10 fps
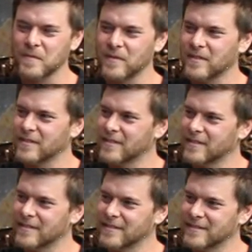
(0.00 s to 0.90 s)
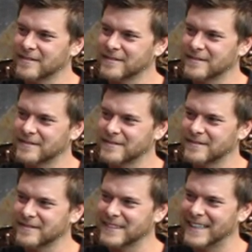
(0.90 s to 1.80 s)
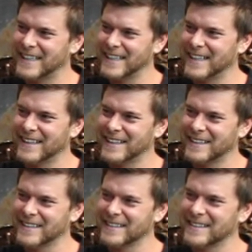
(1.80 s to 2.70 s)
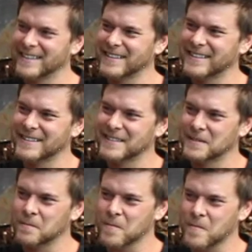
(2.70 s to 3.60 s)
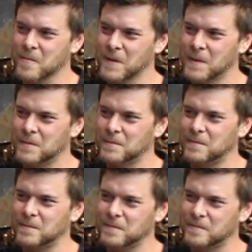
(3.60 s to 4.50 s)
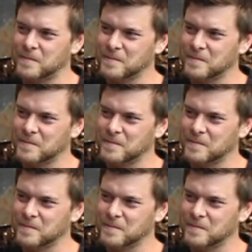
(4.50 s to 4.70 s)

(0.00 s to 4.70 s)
This person isn't speaking.